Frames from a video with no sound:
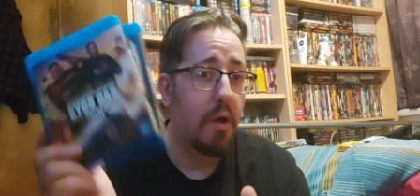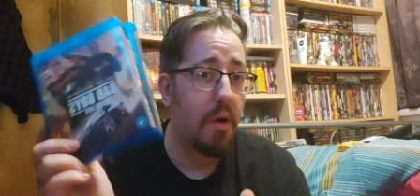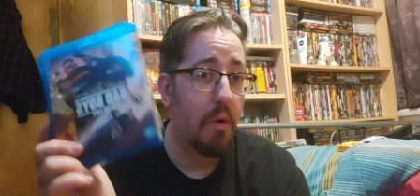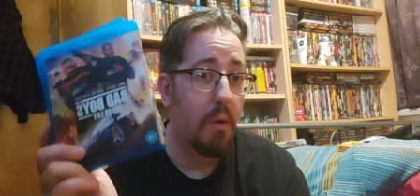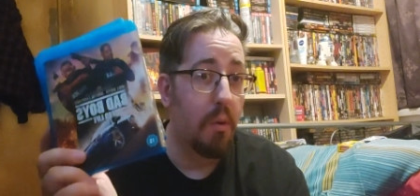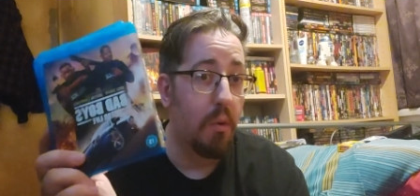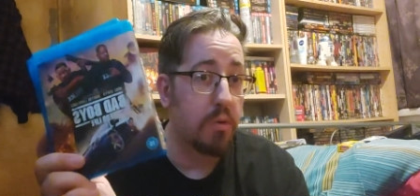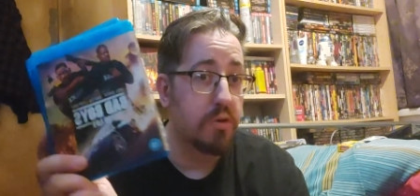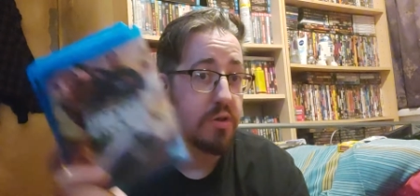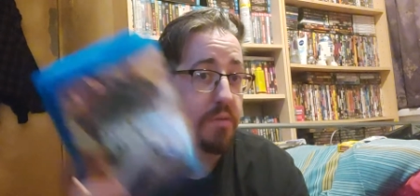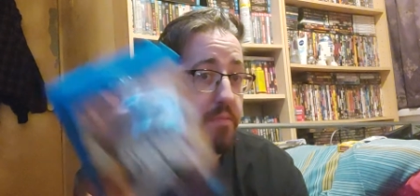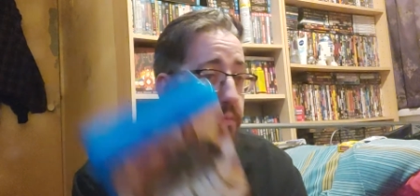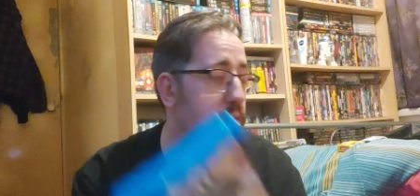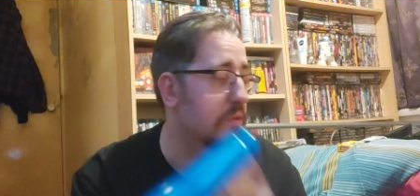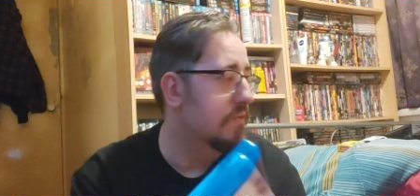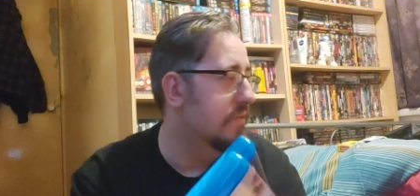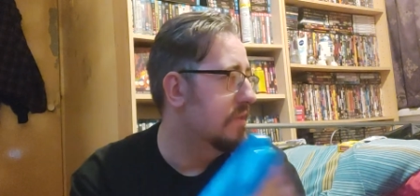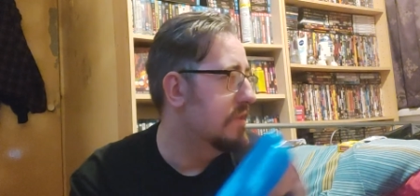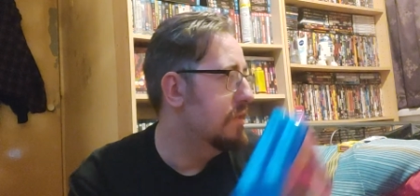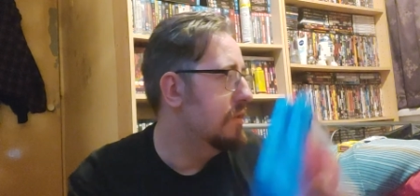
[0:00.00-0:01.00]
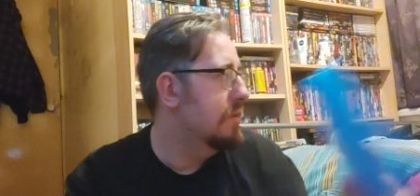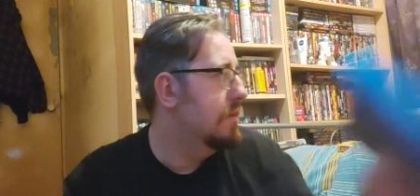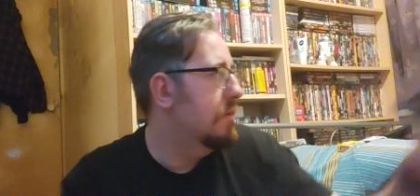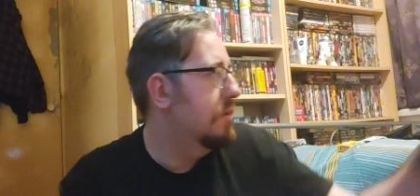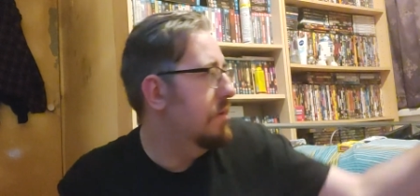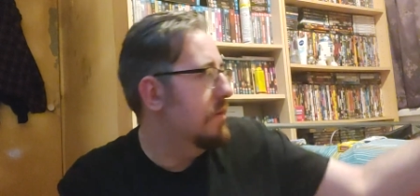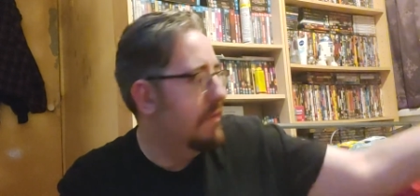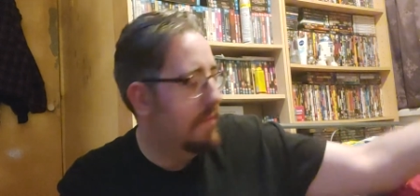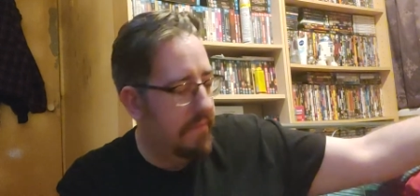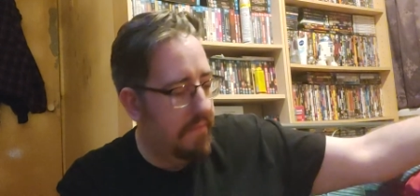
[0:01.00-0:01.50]
awesome movies.
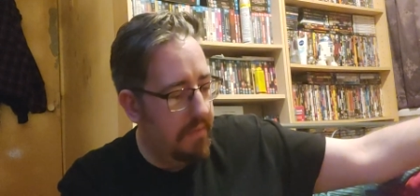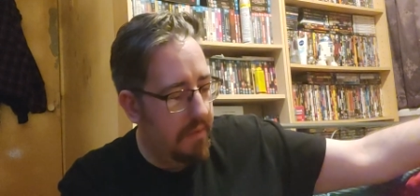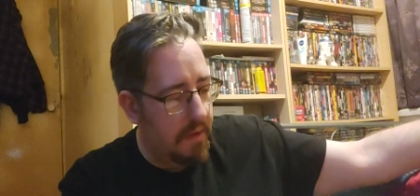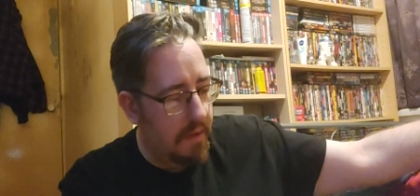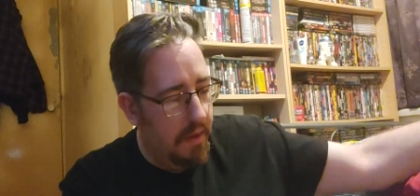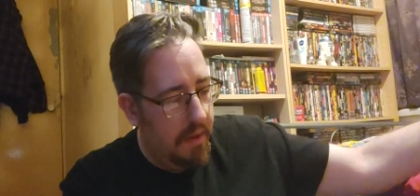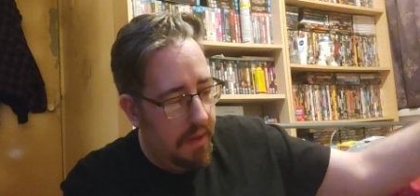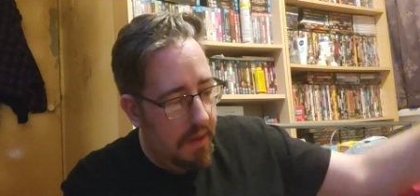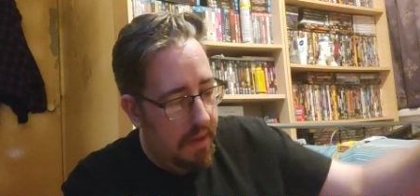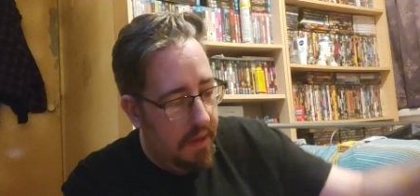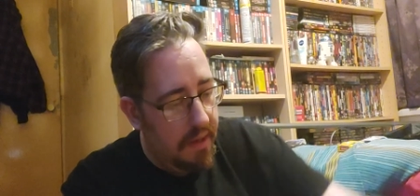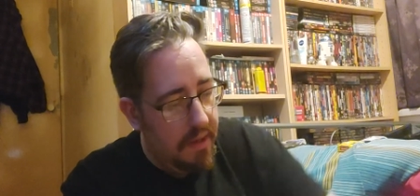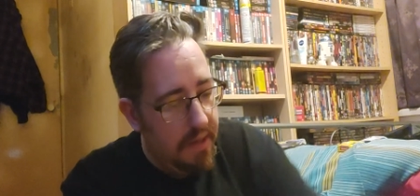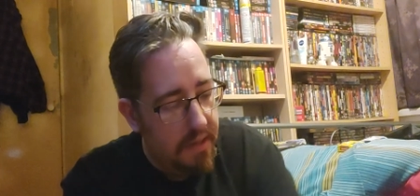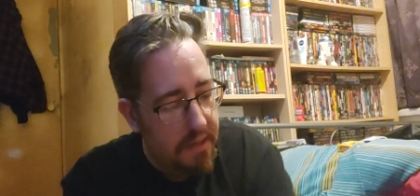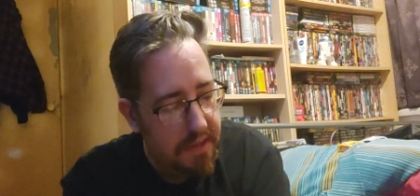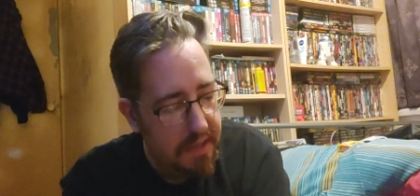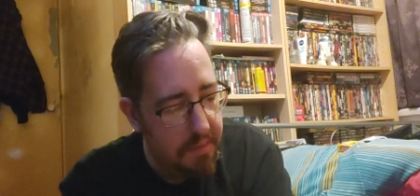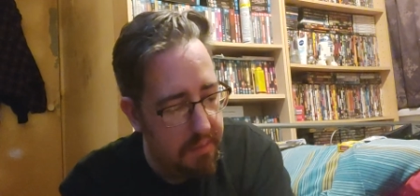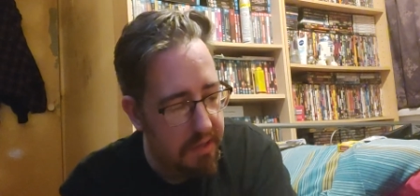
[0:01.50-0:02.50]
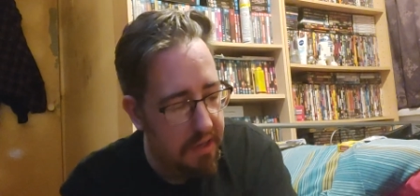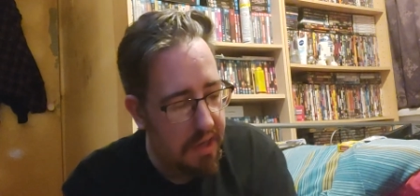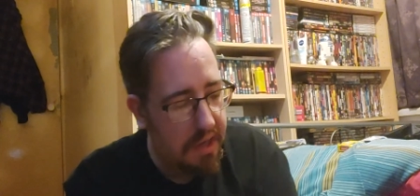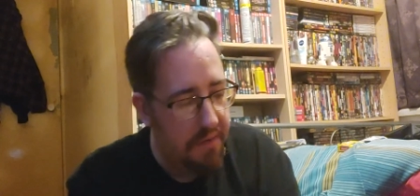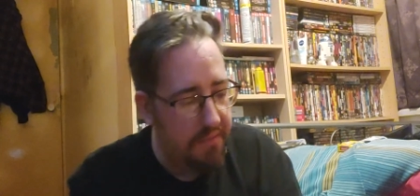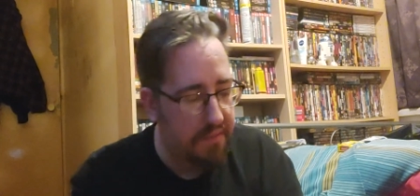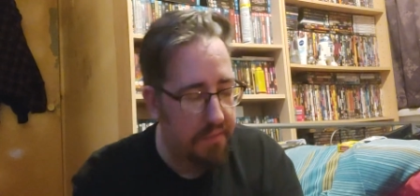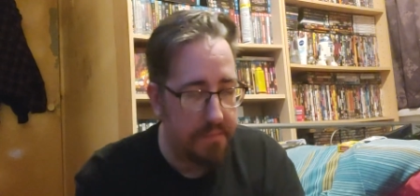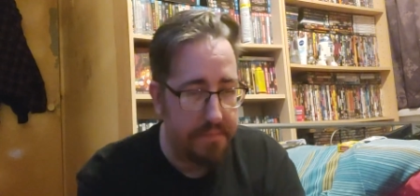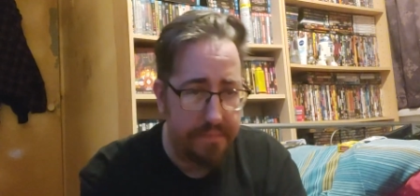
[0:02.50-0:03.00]
Then we have